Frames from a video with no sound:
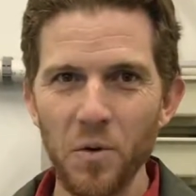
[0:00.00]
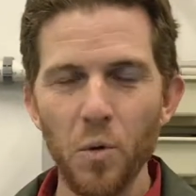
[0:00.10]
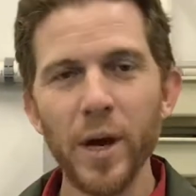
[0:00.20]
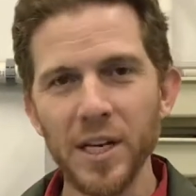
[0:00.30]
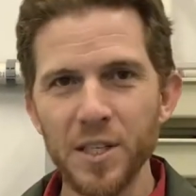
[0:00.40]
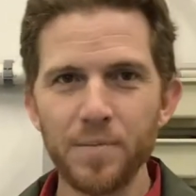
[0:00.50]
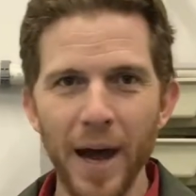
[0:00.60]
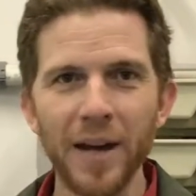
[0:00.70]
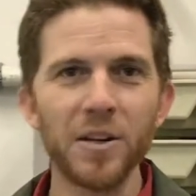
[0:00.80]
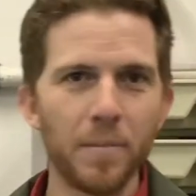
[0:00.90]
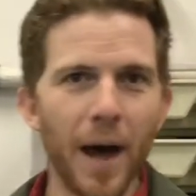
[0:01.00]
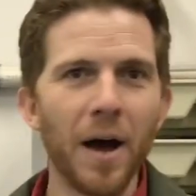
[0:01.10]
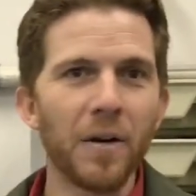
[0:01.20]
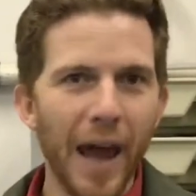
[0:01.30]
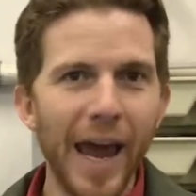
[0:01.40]
we expect
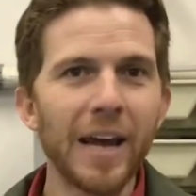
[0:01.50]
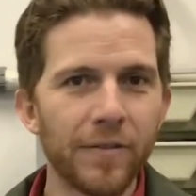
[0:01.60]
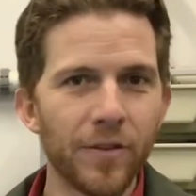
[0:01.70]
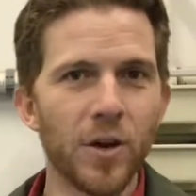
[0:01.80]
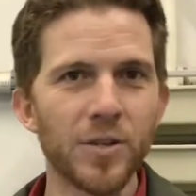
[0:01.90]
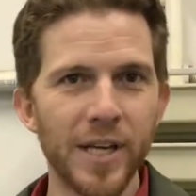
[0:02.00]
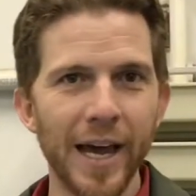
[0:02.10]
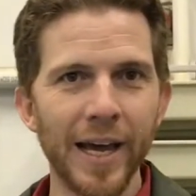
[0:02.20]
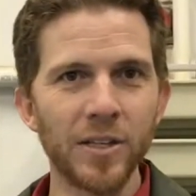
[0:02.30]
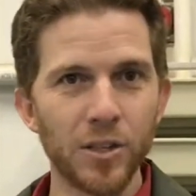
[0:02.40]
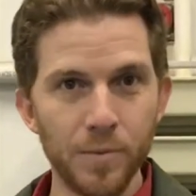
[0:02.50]
about 8 of those eggs